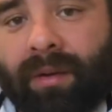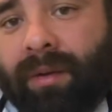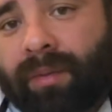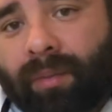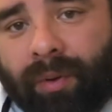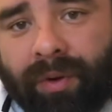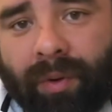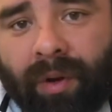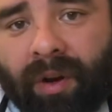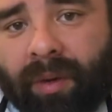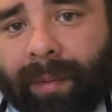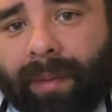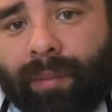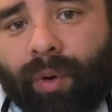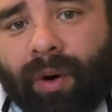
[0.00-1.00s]
We'll do a little
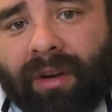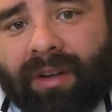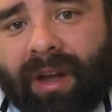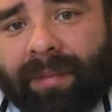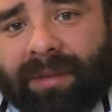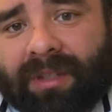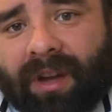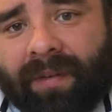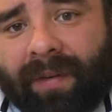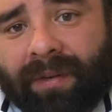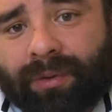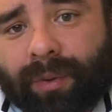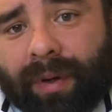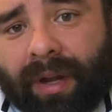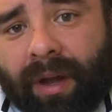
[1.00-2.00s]
bit more in-depth stuff
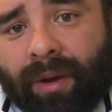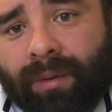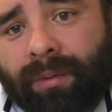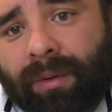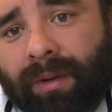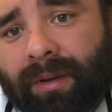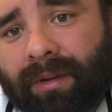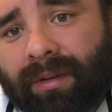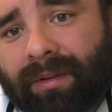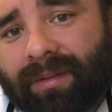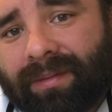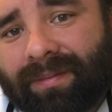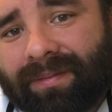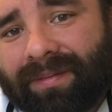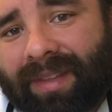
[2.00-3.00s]
as we go.
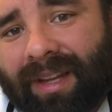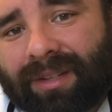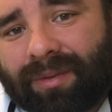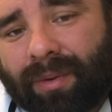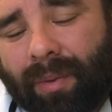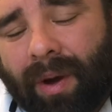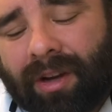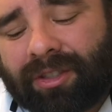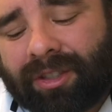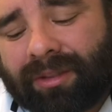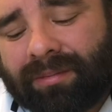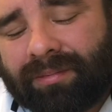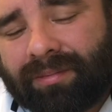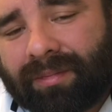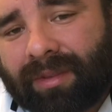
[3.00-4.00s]
Thanks for
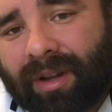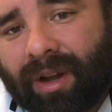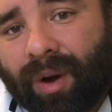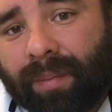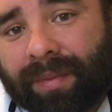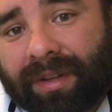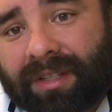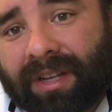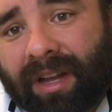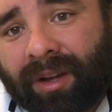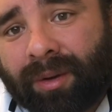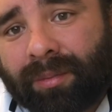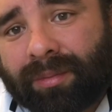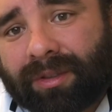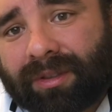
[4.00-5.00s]
watching. I hope this
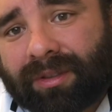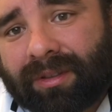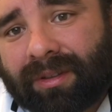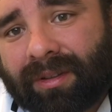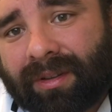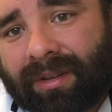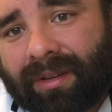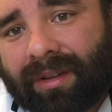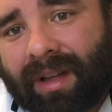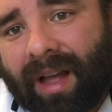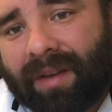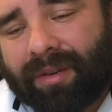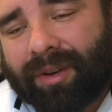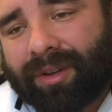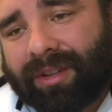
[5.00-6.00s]
helps.
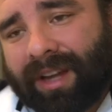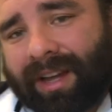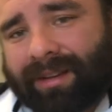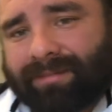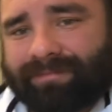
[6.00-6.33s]
Have a good day.